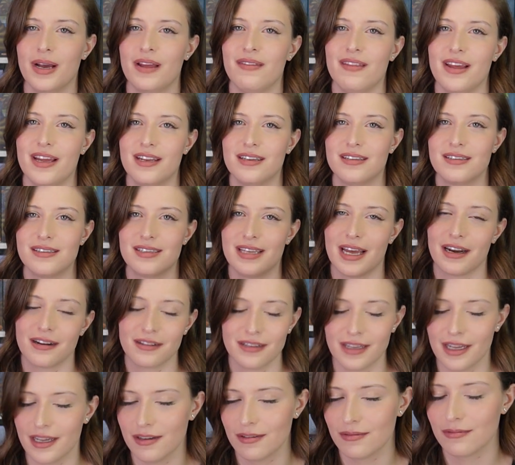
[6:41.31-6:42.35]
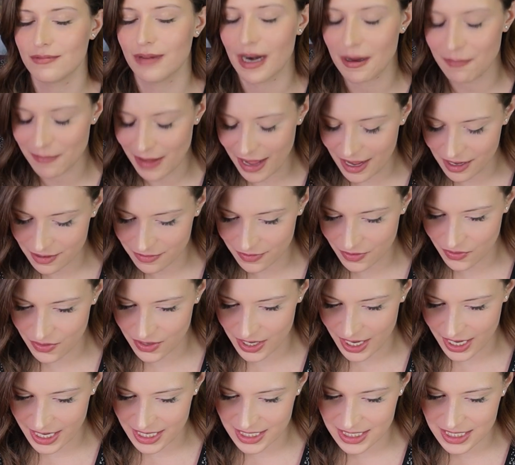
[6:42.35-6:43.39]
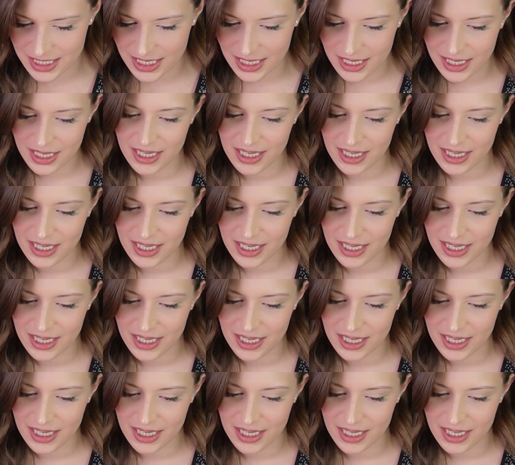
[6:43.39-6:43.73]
and then settle in right back for the night.